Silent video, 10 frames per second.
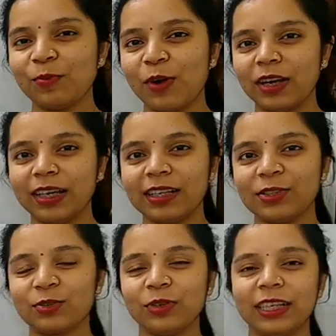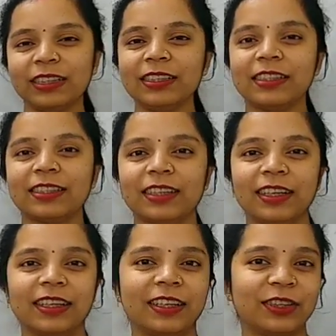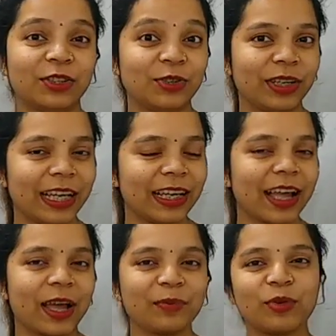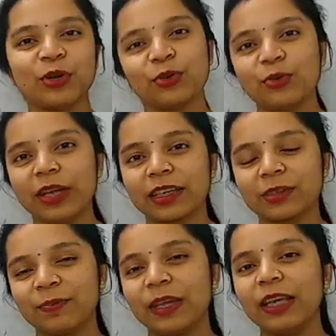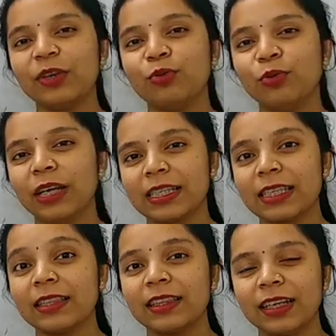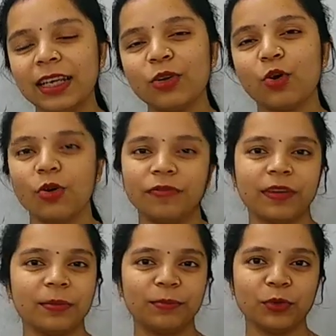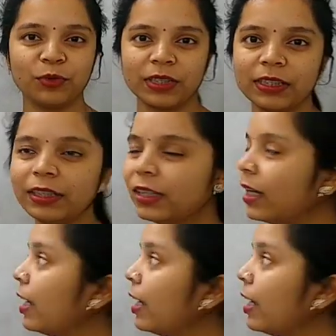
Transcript: Good morning students. Today I am going to explain you lesson 3 of computer.